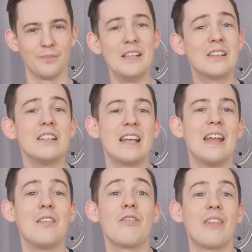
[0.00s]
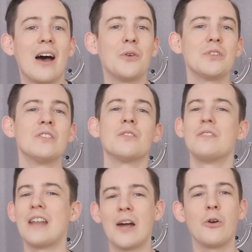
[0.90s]
These contain thousands of
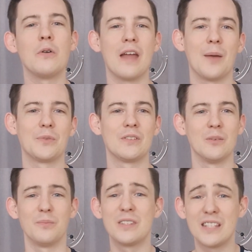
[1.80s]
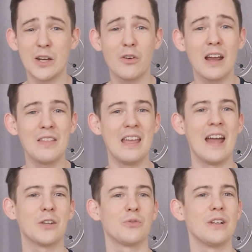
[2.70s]
narrow gaps that segregate the
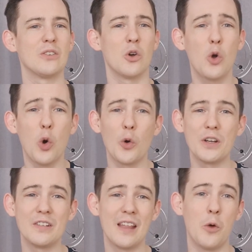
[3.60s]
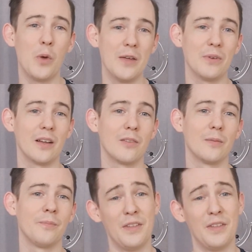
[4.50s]
X-rays according to their wavelength.